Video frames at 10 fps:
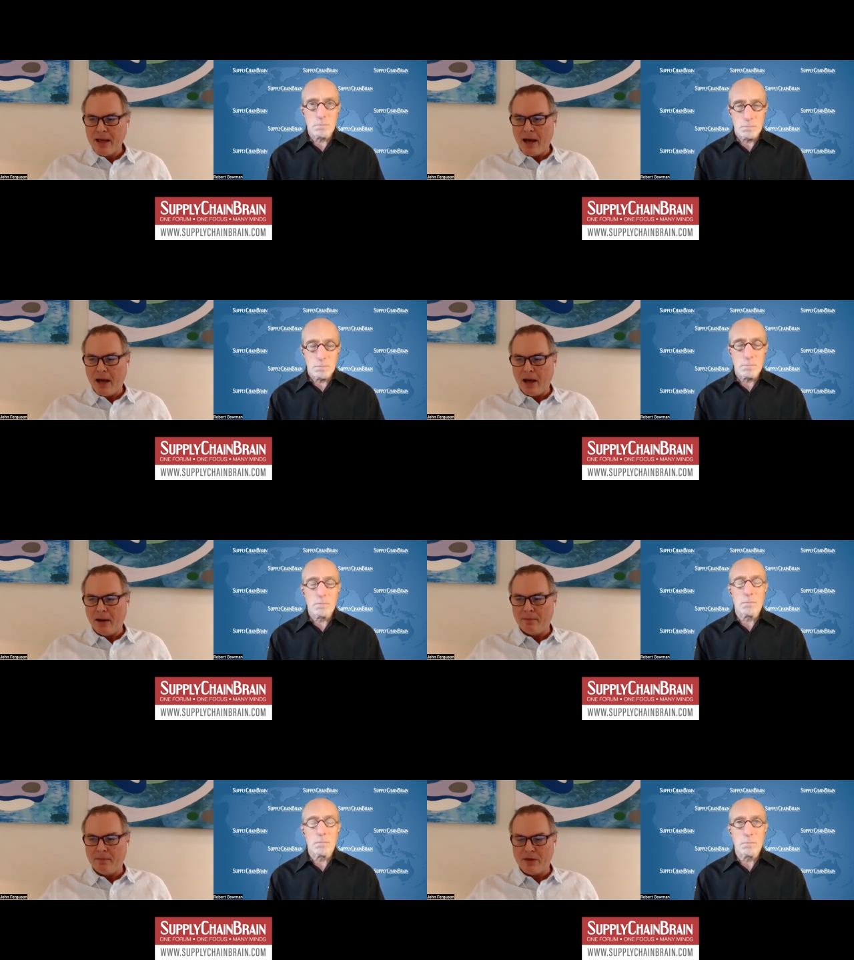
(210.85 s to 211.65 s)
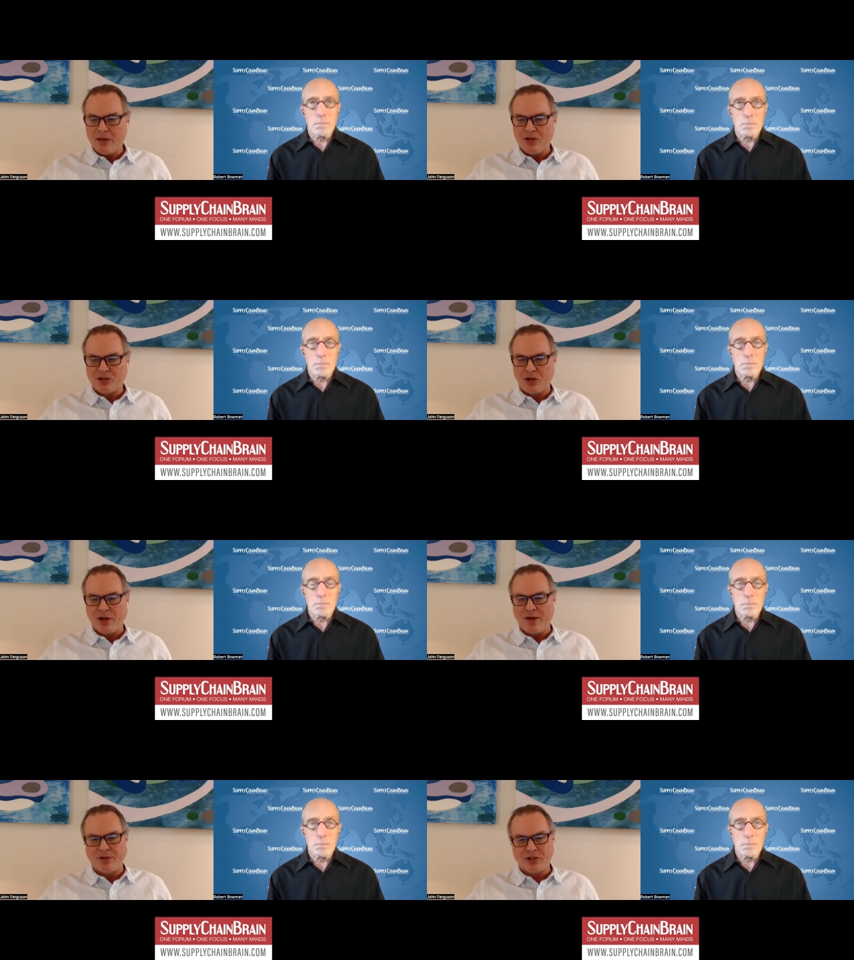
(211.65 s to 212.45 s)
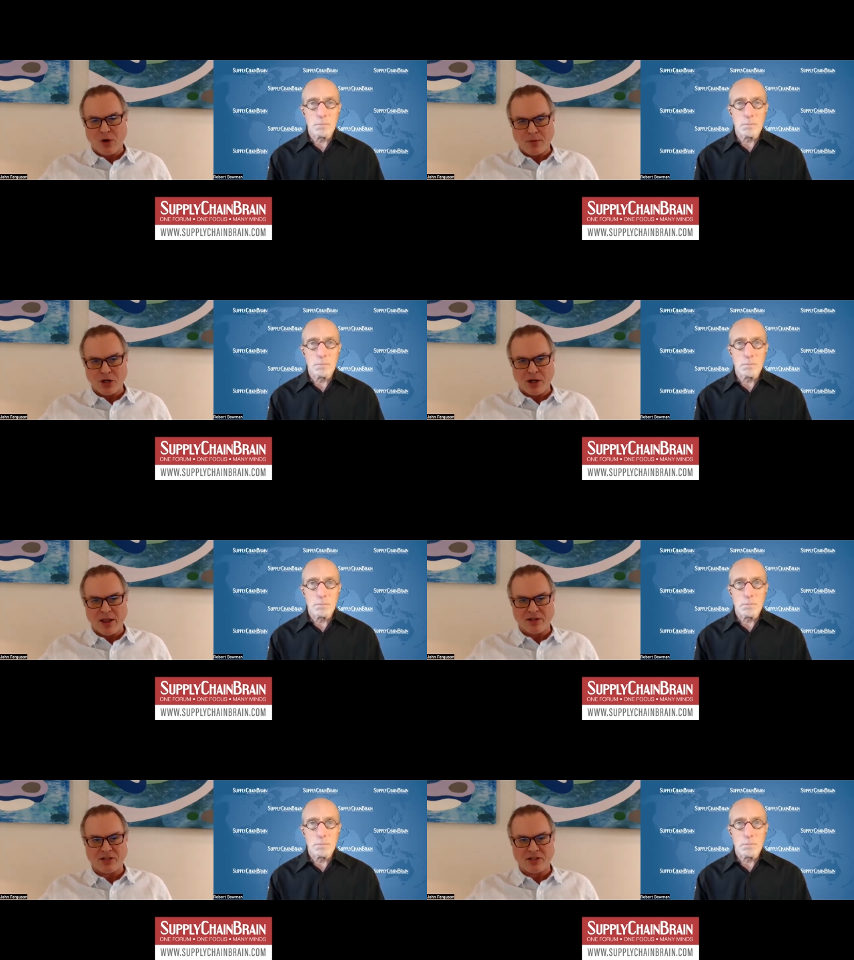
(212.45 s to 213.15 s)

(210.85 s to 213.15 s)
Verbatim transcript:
Speaker 1: Um, so you'd have disruption in that